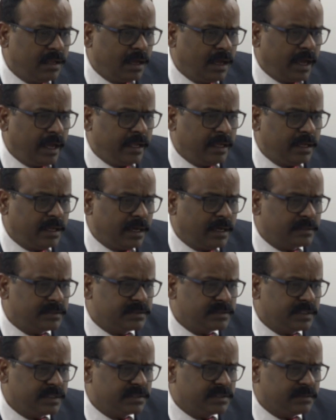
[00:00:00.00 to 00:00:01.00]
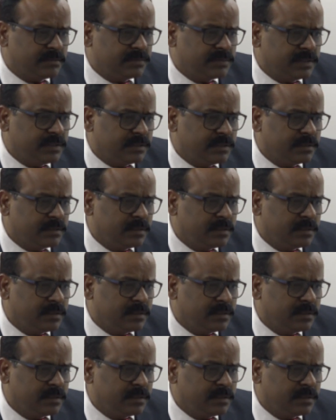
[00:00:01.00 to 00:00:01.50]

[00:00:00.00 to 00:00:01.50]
I can't say something.